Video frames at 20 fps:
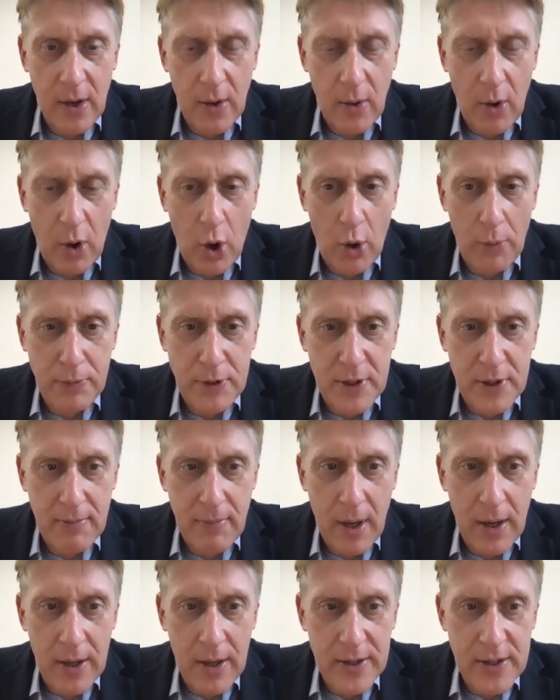
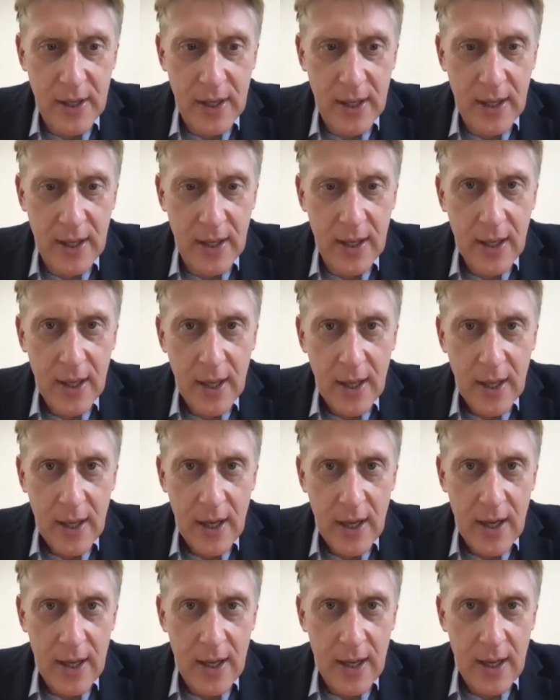optimizing
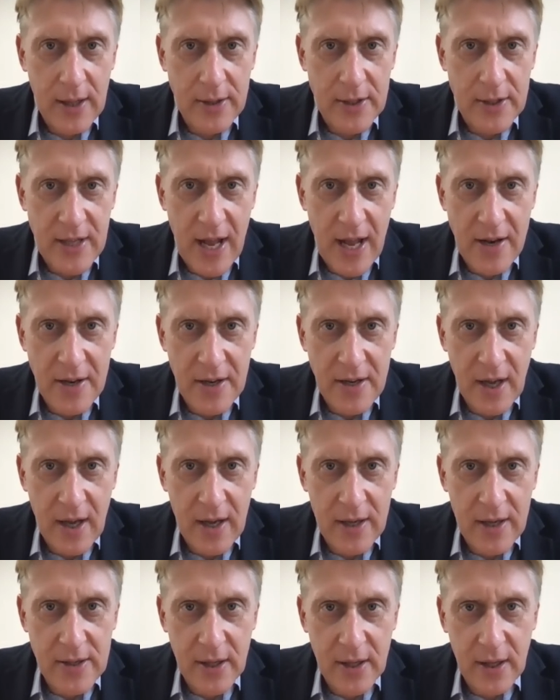and
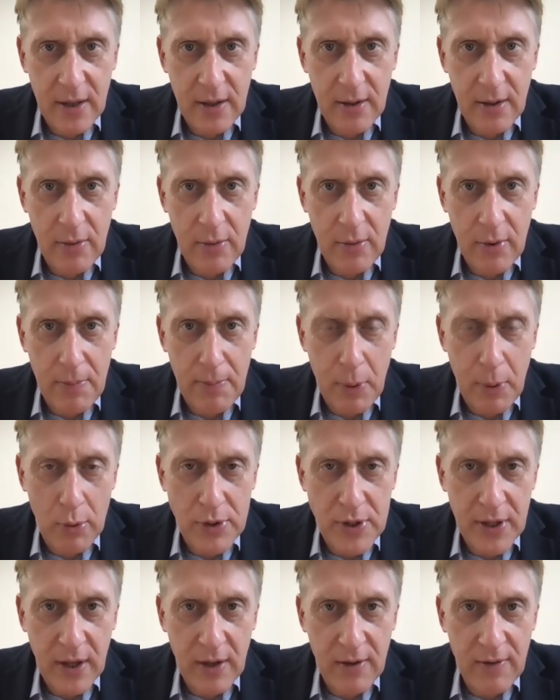standardizing
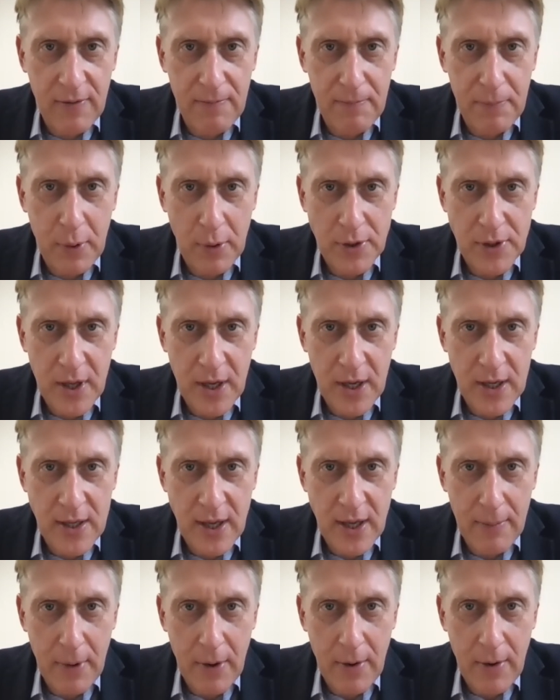reporting of prostate
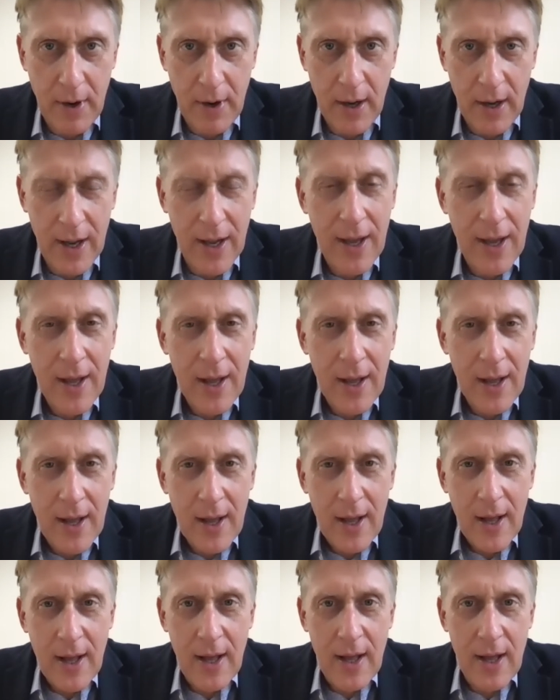MRI.
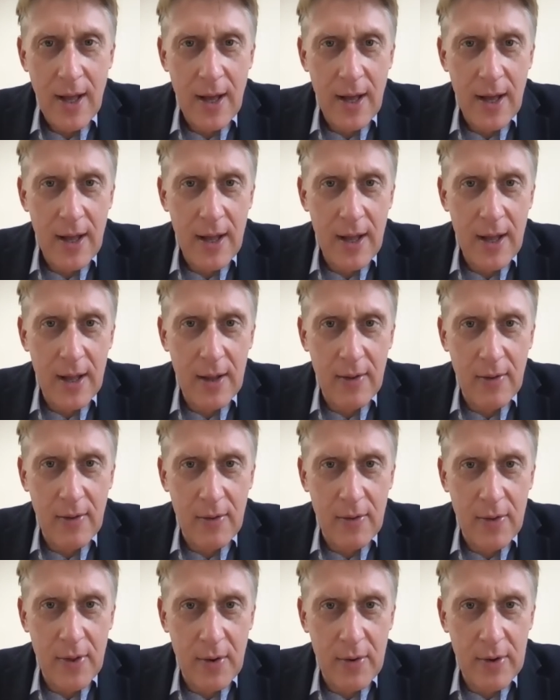
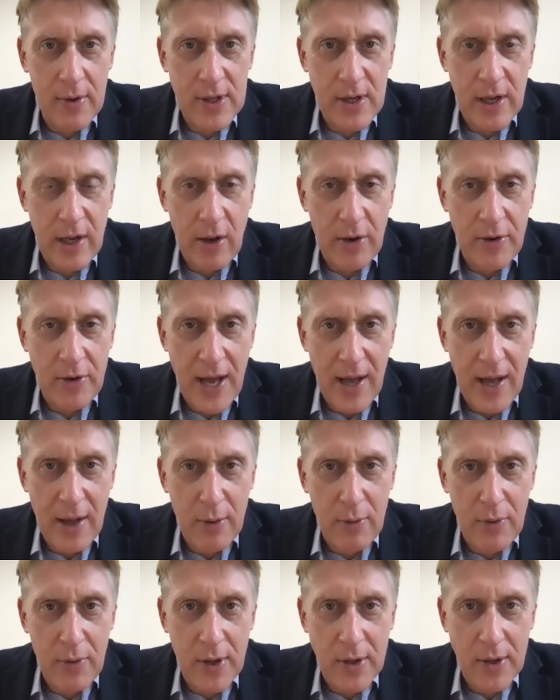There is little
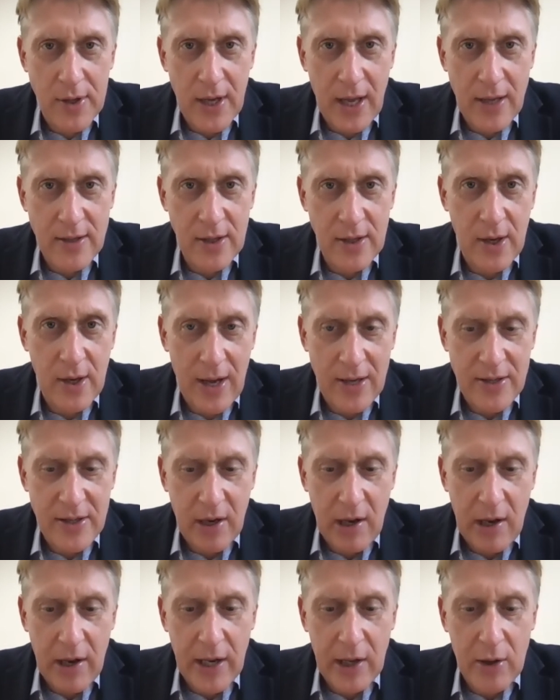doubt that, as a
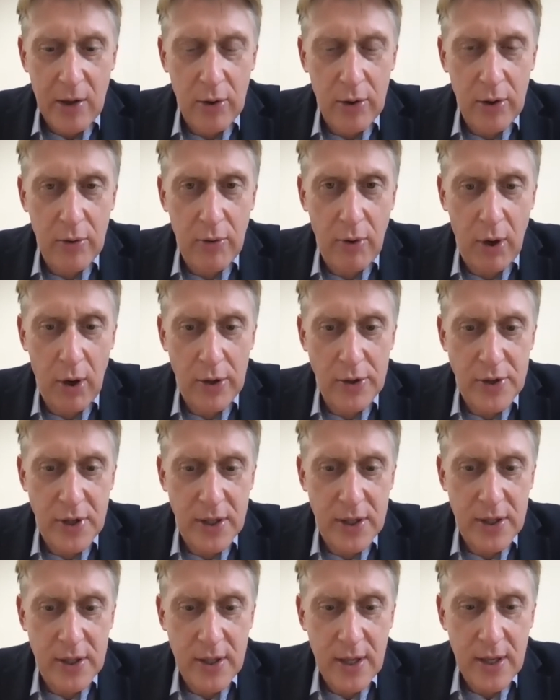clinical
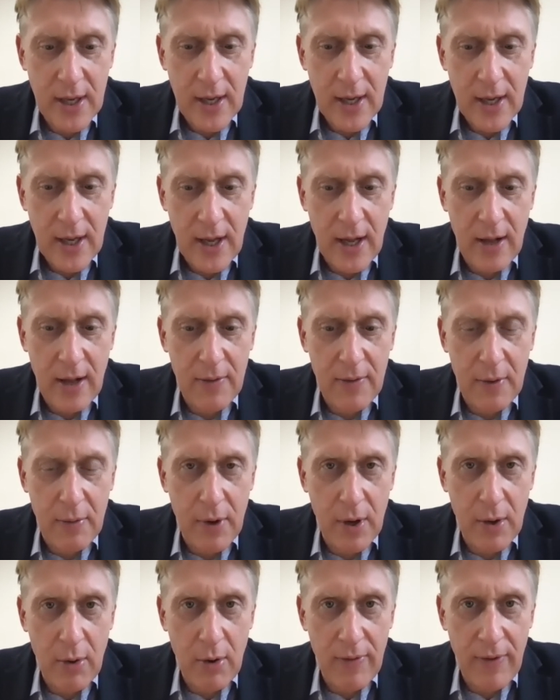urologist, the
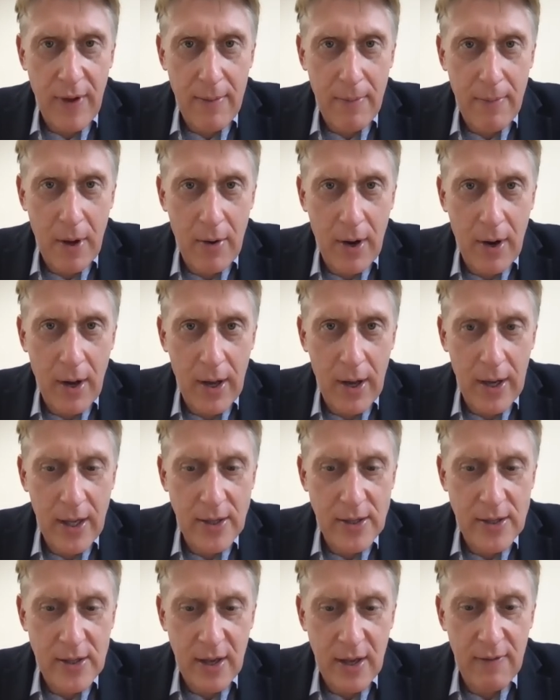role of MRI
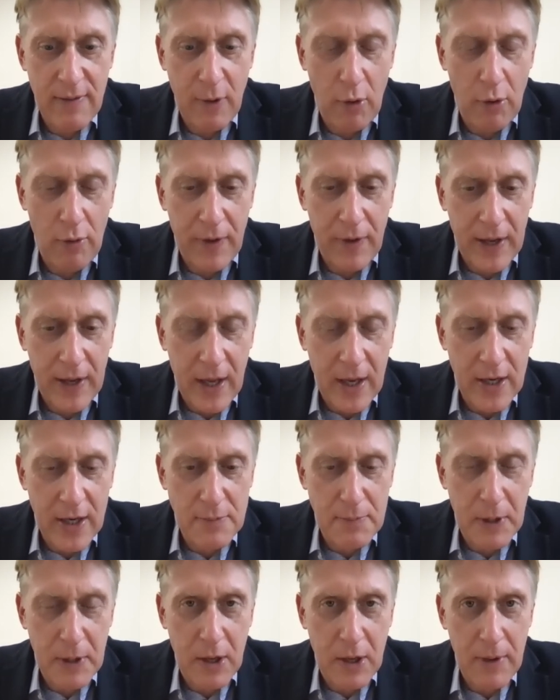is evolving, and it's
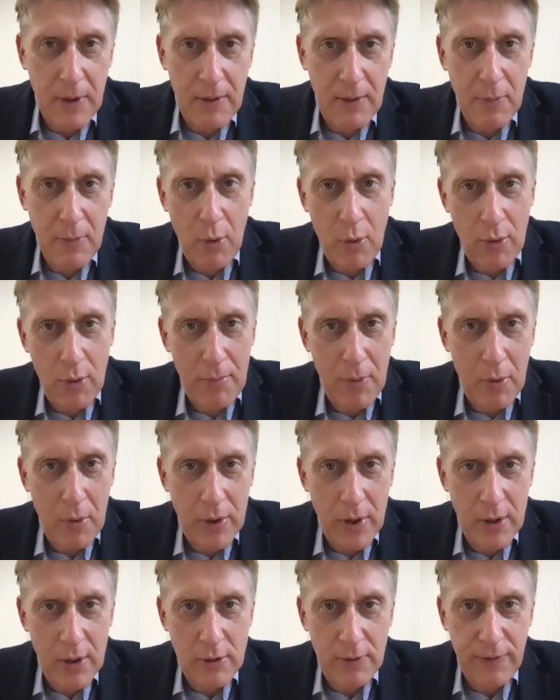becoming more and more
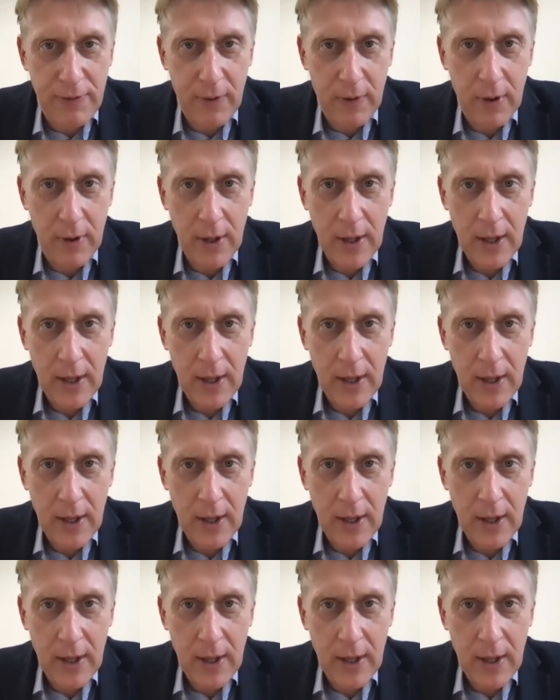useful